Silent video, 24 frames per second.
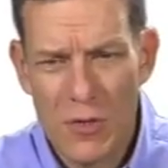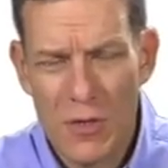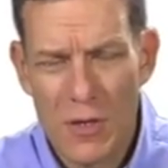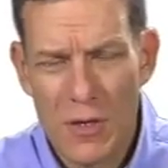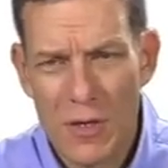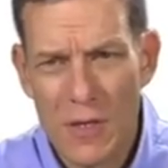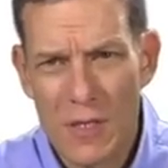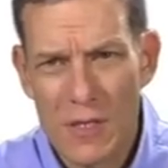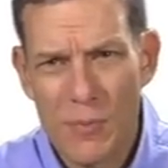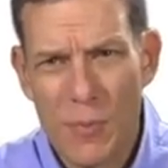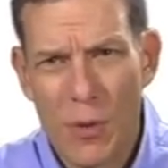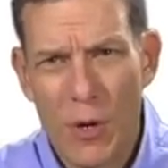
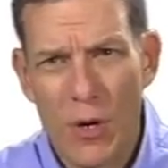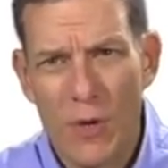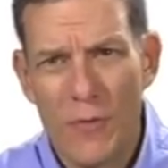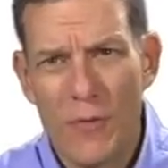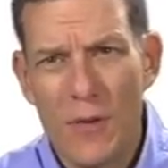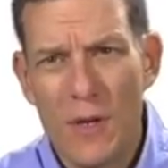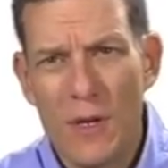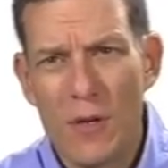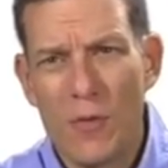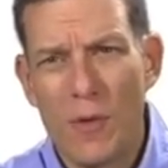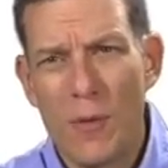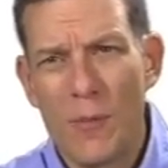as part of
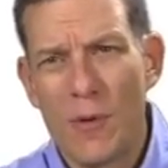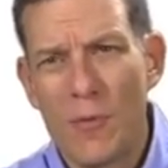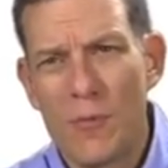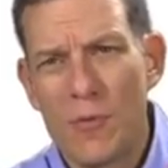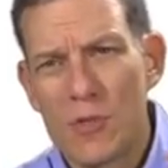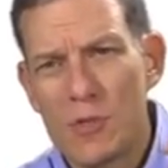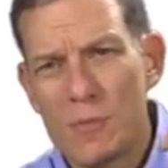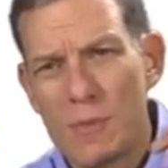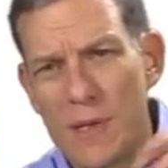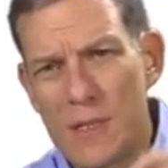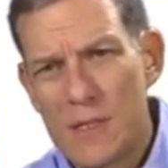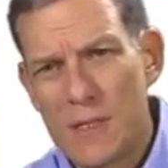the equilibrium,
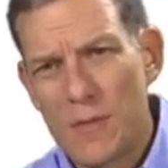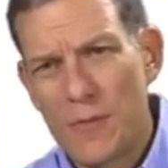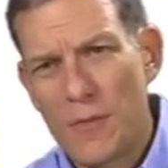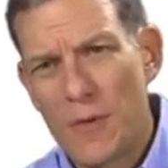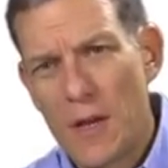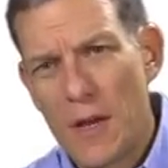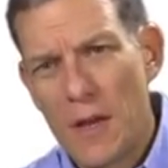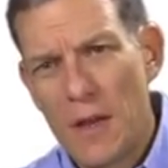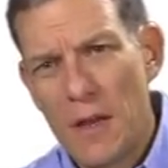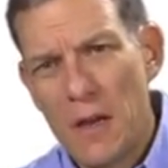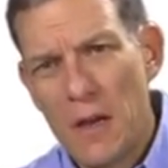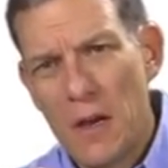you
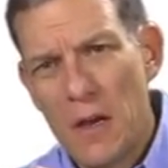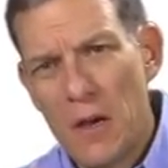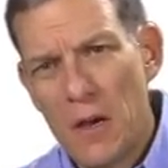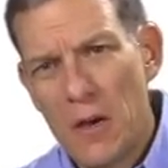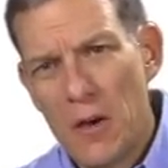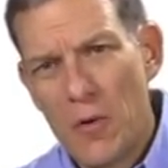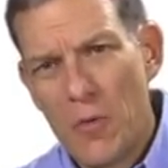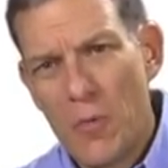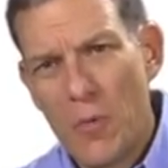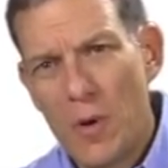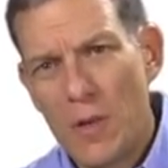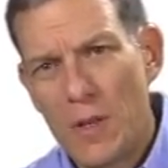specify
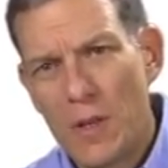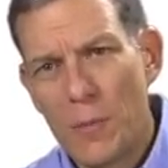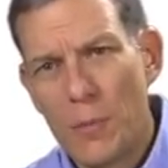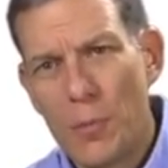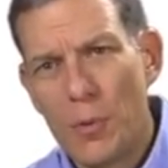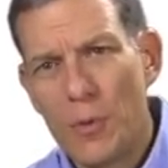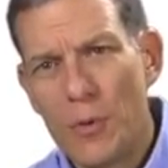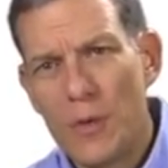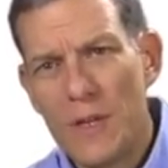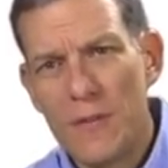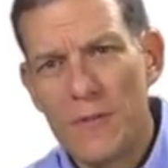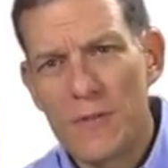what the
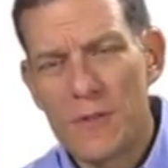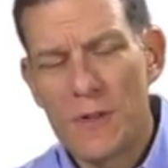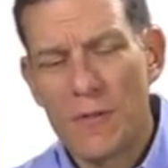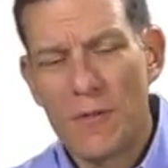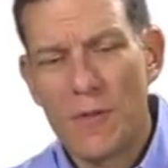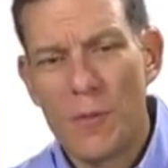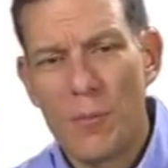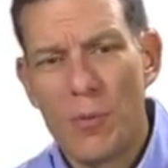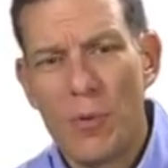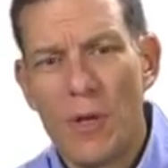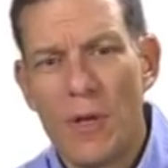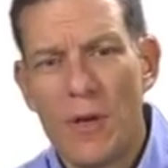beliefs
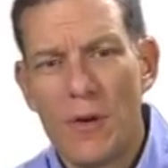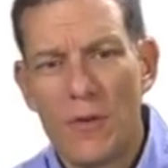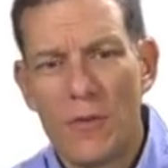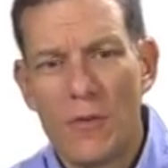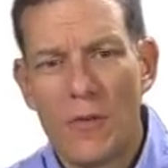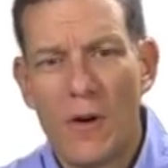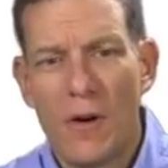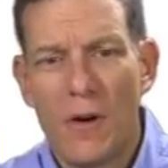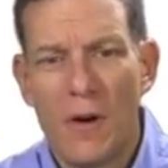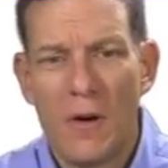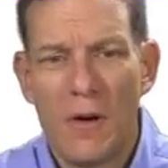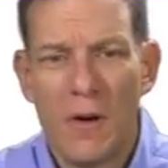of the
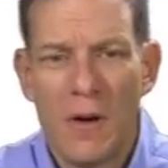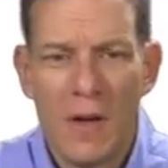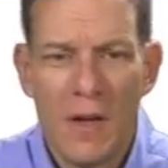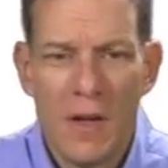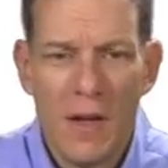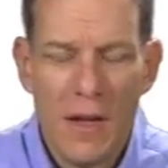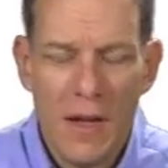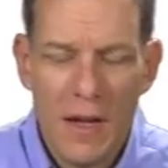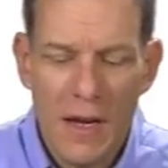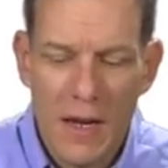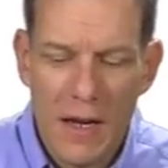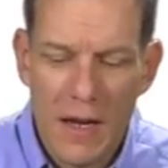players are,
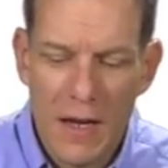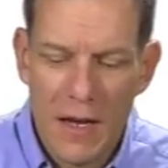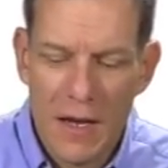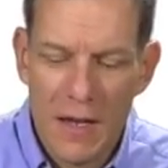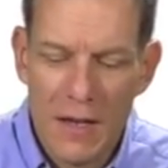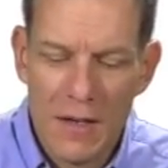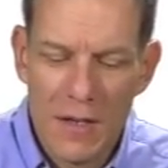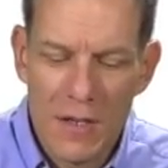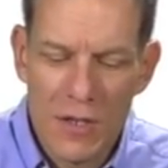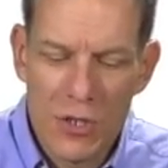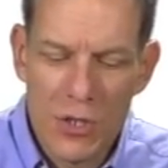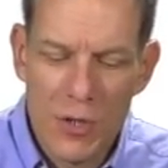
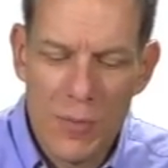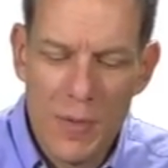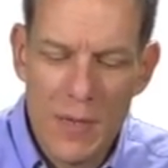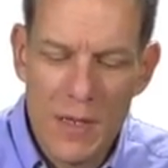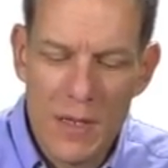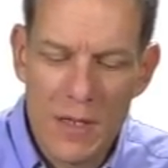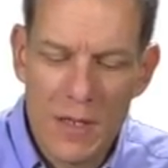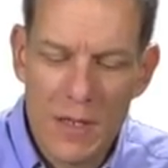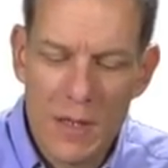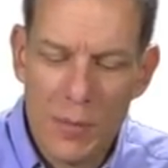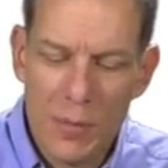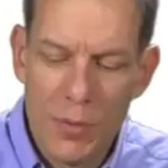and it should
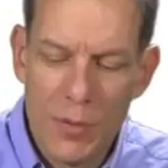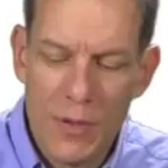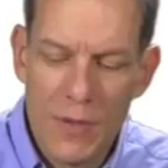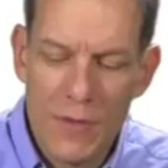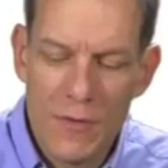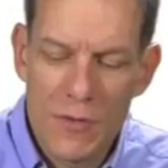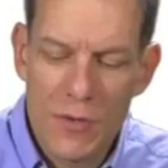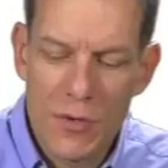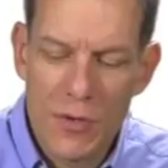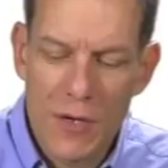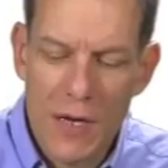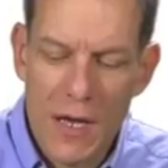be that the
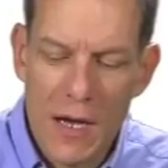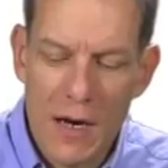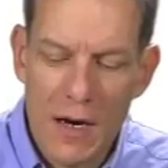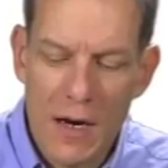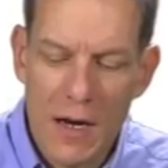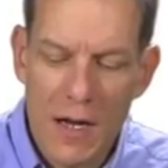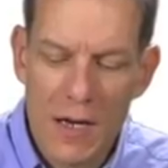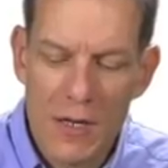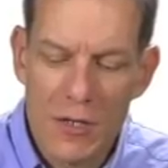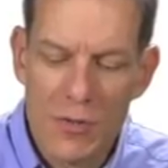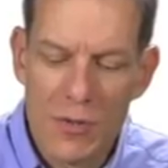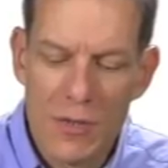beliefs are not
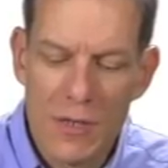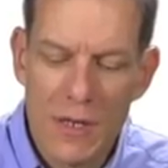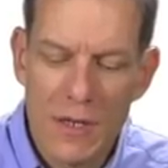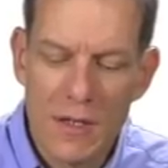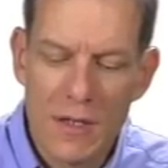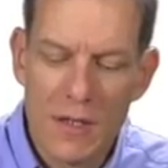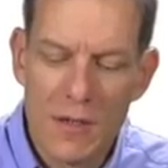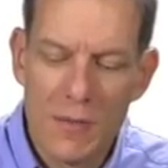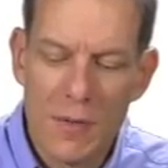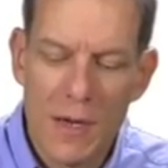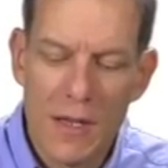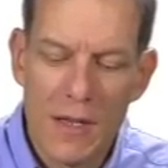
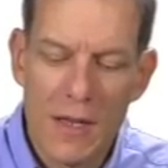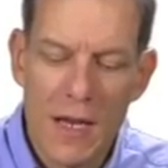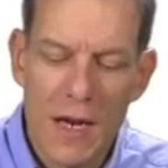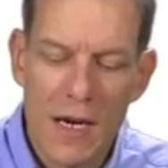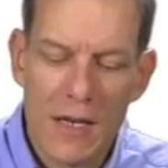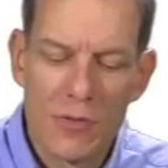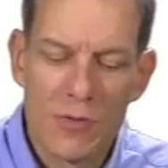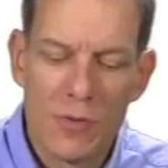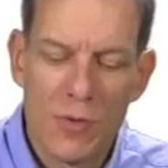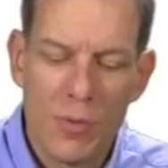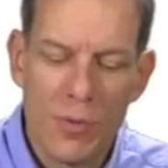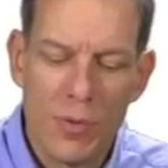contradicted by the
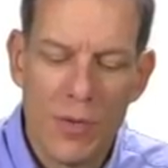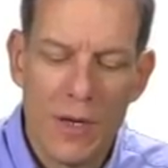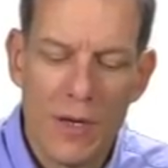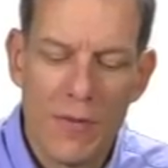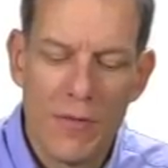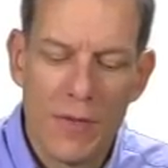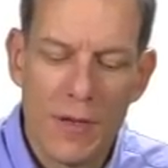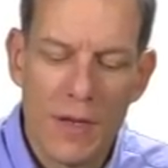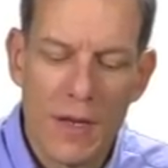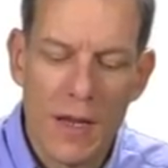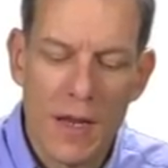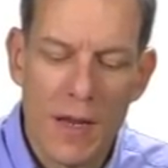actual play
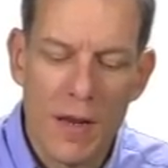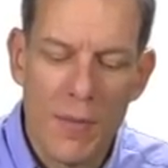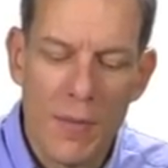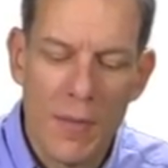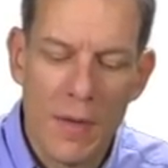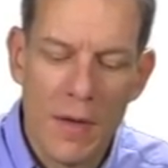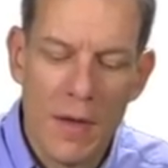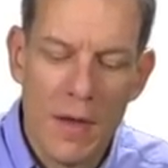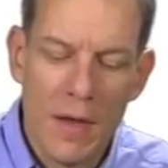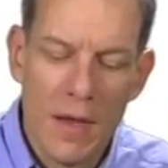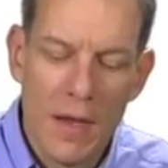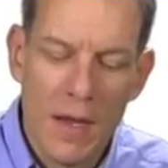of the
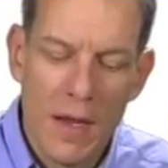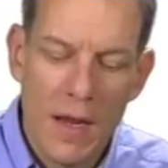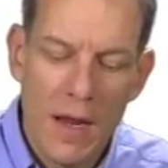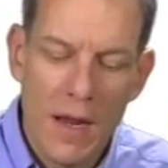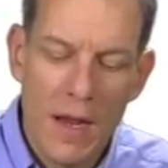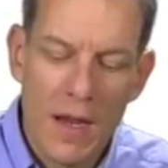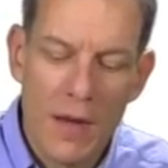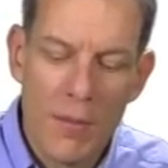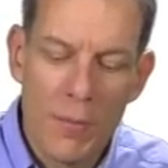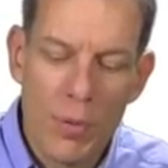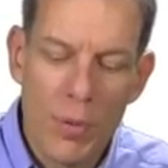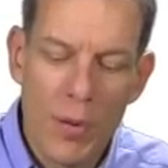game,
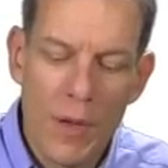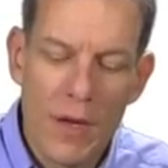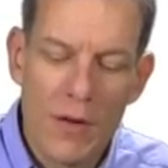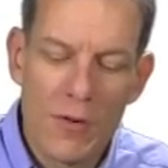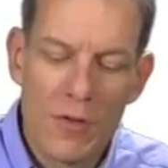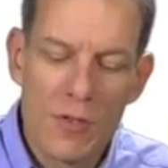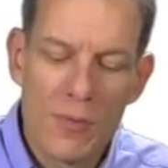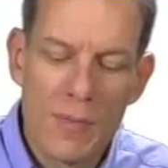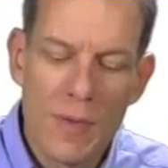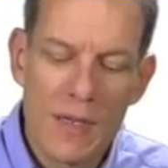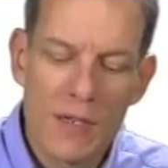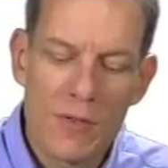and
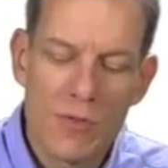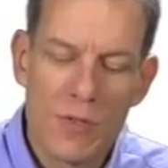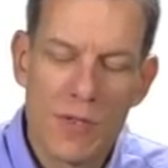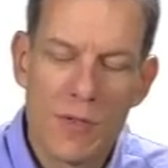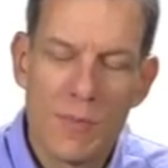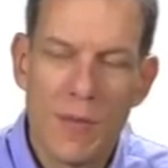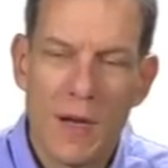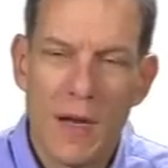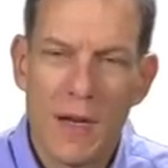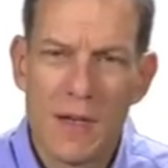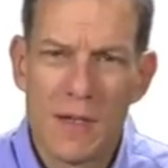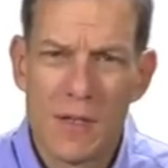players best
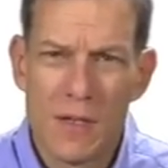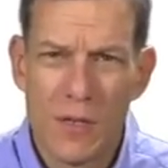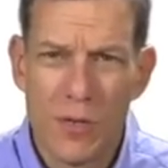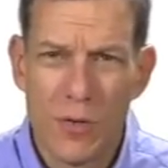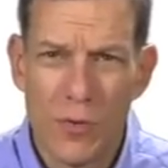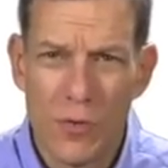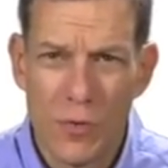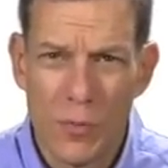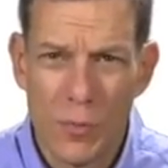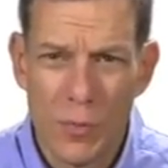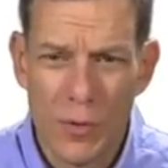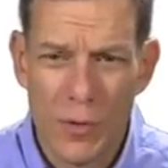respond to
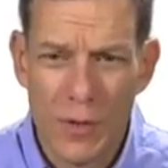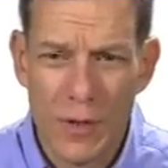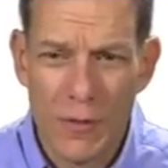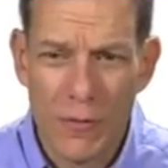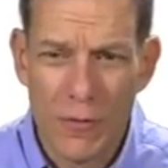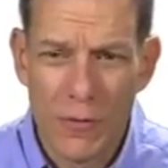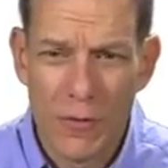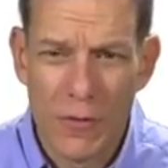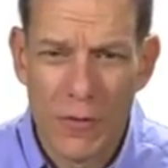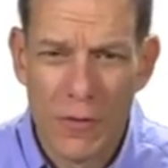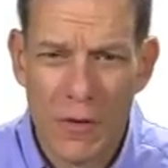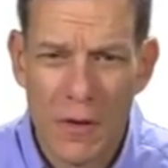those
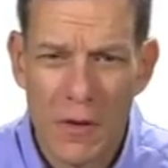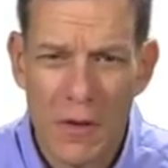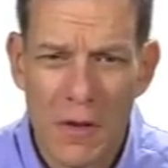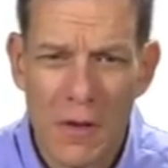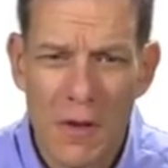beliefs.